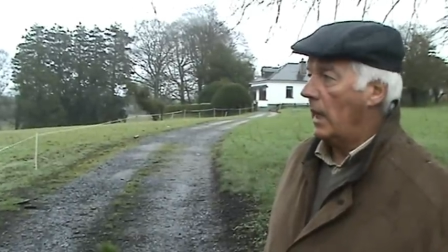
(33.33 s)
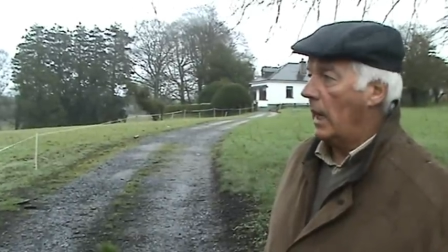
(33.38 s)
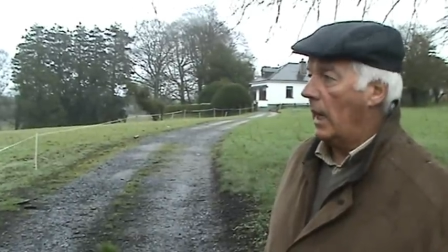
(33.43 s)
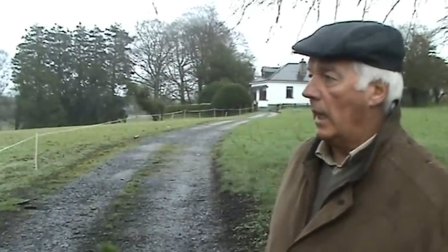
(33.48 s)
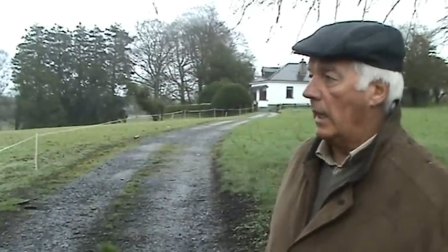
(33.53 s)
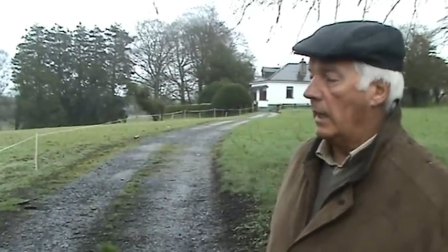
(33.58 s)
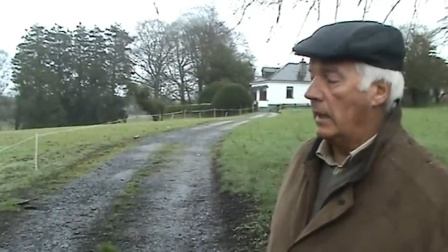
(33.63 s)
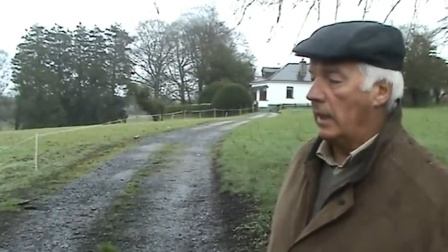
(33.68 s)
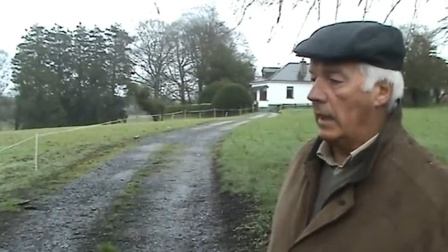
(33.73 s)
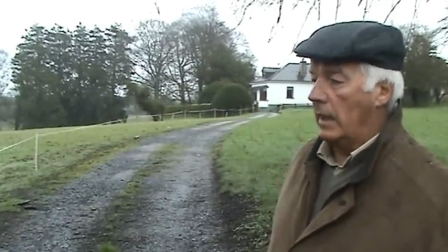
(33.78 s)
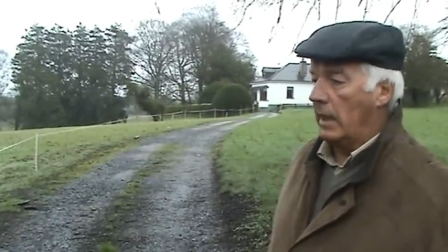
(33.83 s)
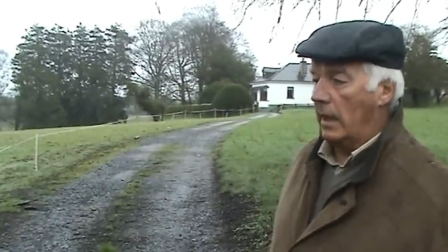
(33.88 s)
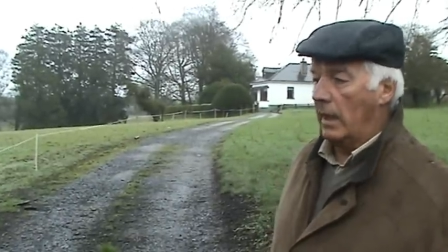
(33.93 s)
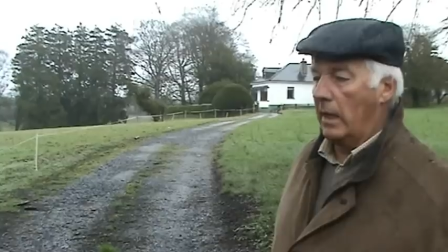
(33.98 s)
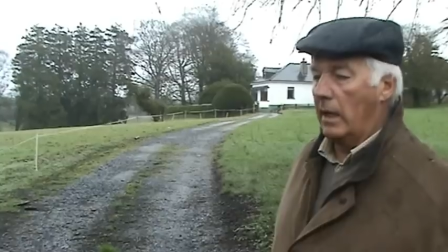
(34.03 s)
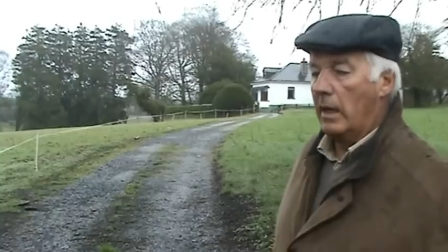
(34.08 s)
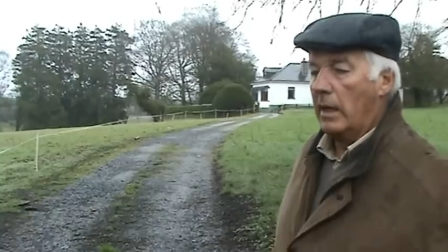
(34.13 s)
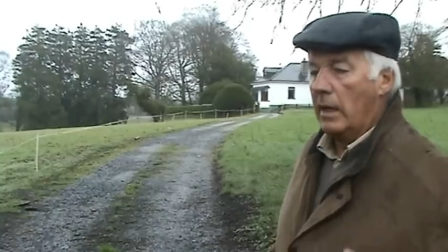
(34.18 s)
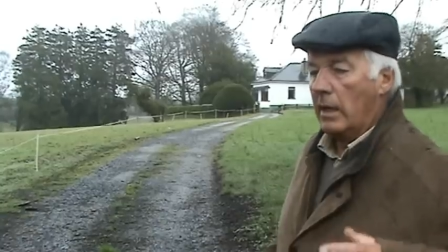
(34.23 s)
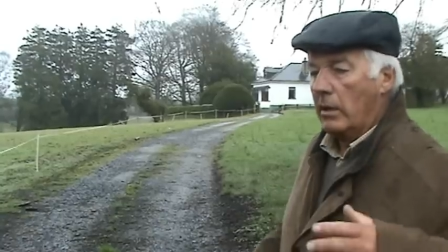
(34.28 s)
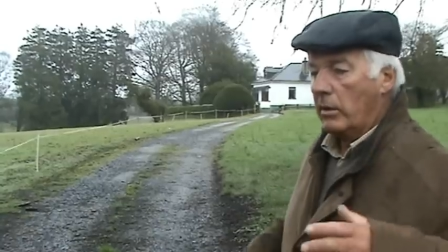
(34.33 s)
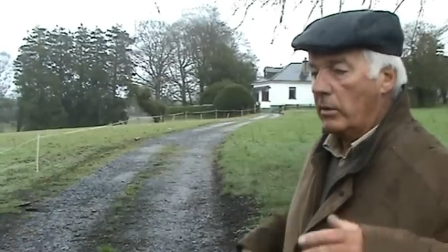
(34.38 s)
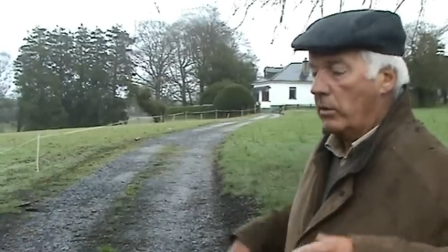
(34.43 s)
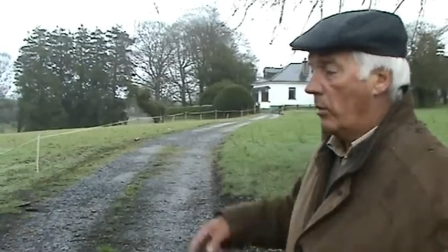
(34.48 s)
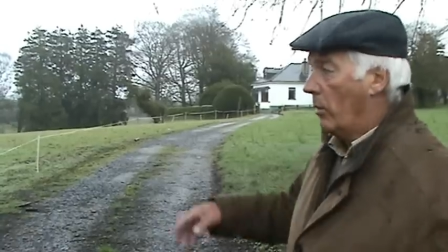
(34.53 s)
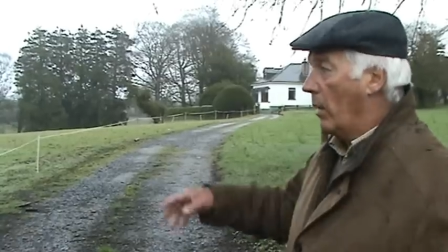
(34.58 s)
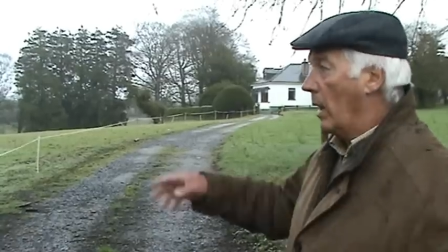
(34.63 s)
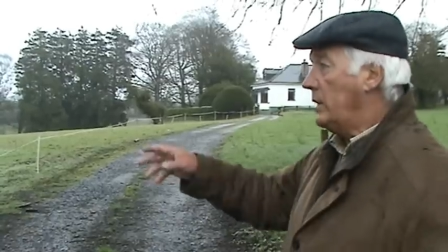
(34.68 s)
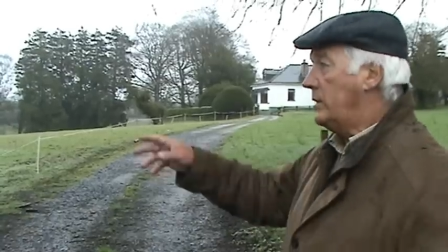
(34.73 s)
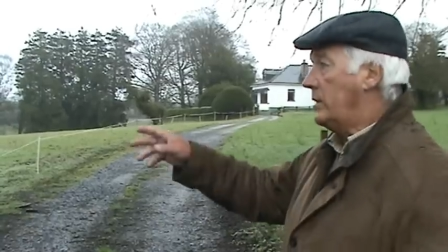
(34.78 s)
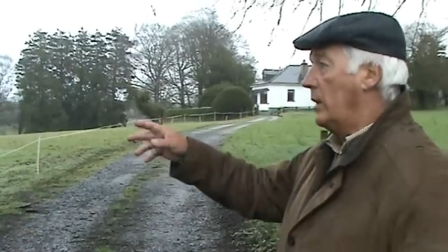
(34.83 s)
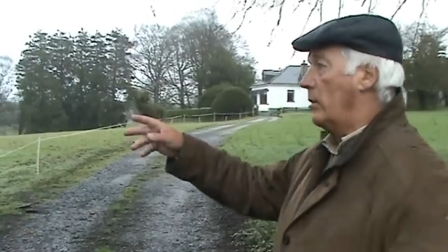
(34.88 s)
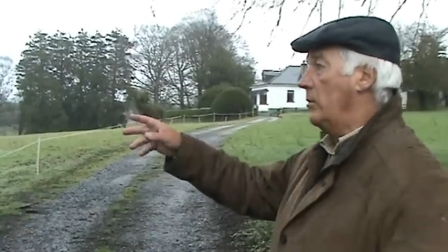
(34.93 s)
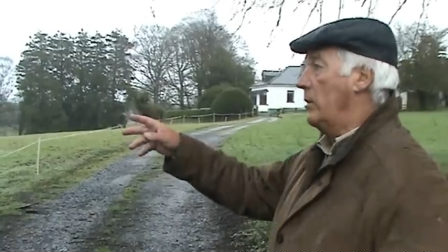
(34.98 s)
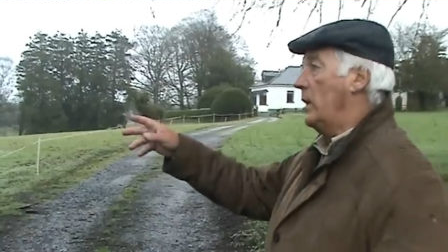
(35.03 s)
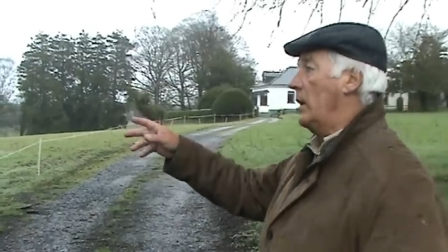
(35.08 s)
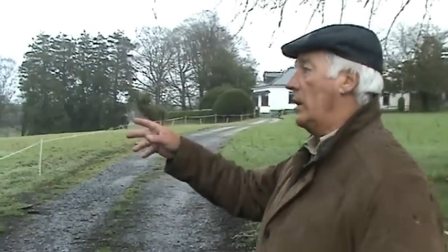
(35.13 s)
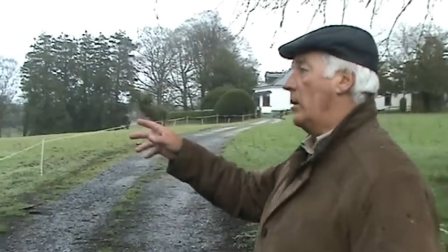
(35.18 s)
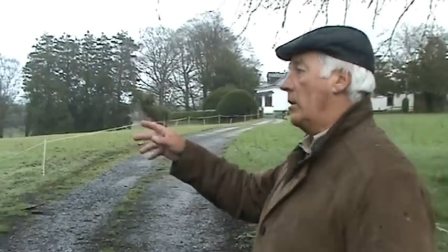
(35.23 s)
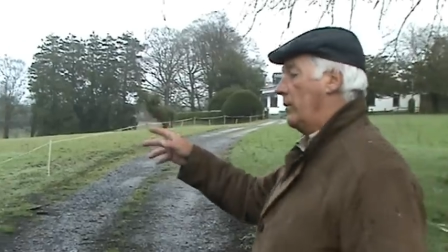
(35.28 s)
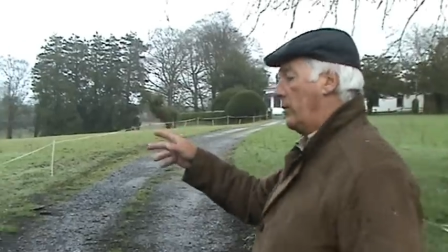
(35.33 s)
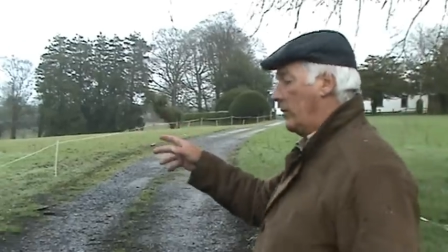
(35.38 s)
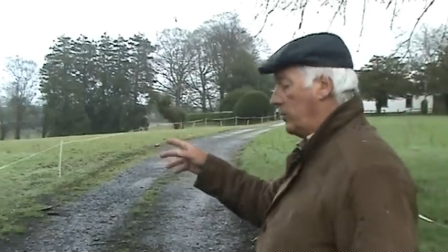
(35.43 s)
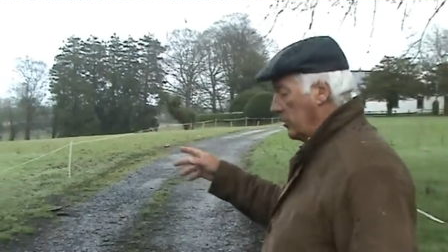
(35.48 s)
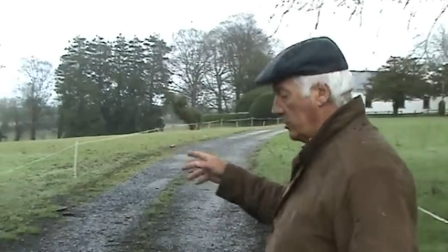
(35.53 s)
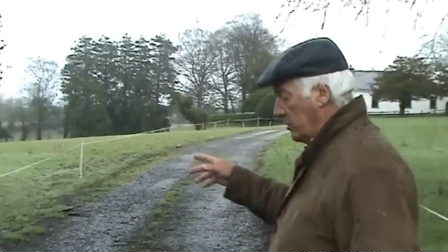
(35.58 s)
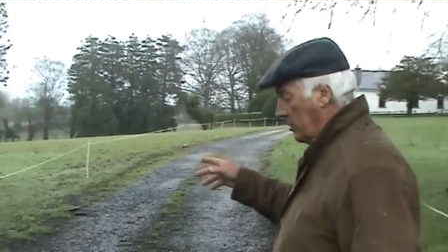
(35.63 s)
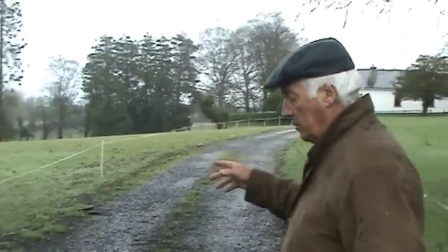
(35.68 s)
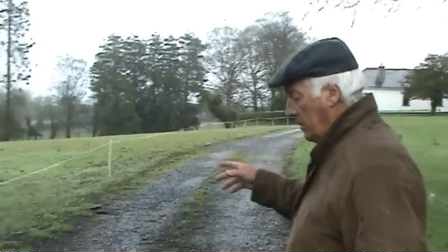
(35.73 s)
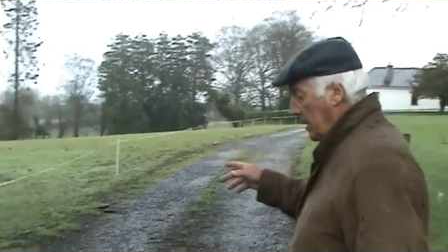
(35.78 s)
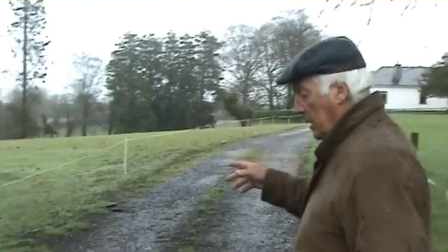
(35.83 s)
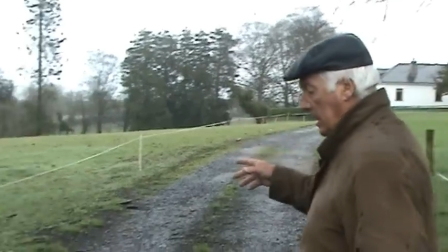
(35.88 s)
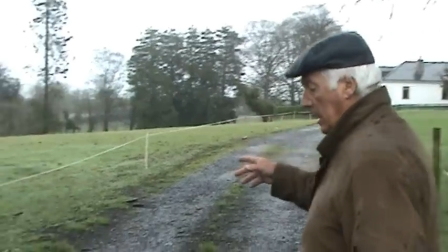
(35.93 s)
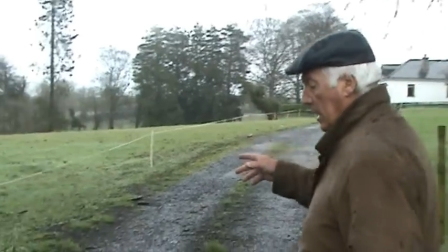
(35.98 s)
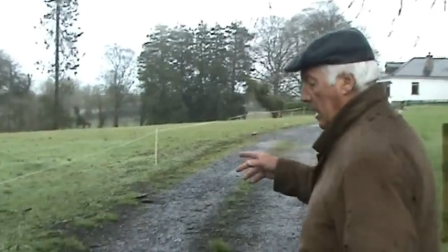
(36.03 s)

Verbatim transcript: And uh, right down here, if you just come in